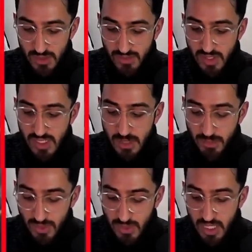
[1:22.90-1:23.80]
for
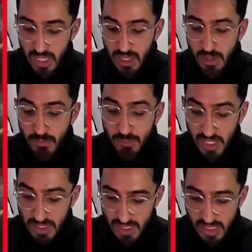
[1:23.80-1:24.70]
example.
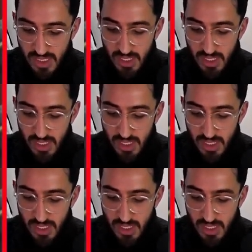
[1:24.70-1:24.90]
But